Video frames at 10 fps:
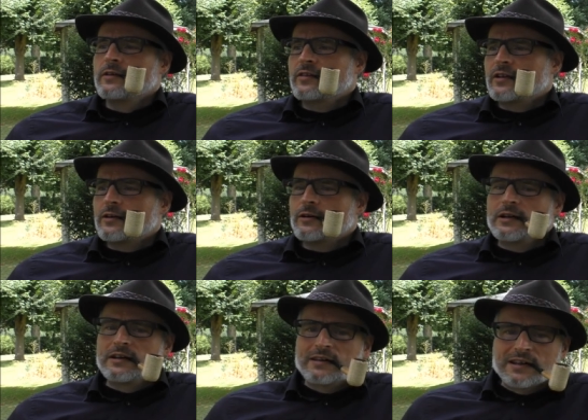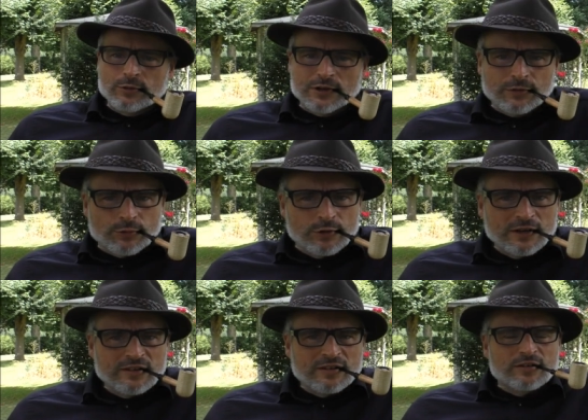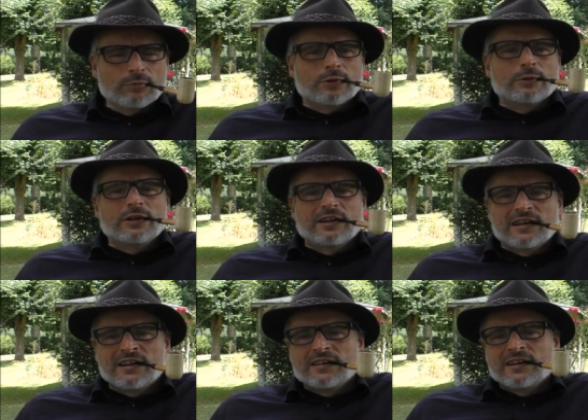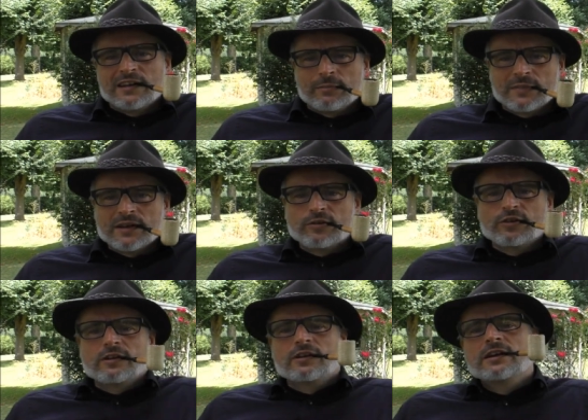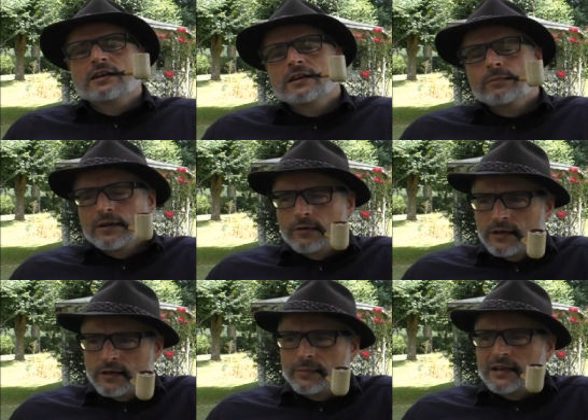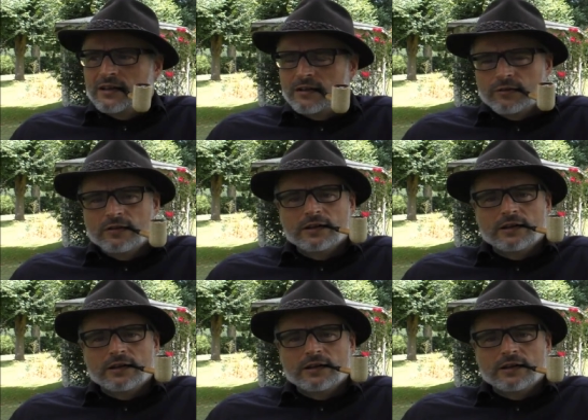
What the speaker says: so that's one of the reasons why we can't get much American tobaccos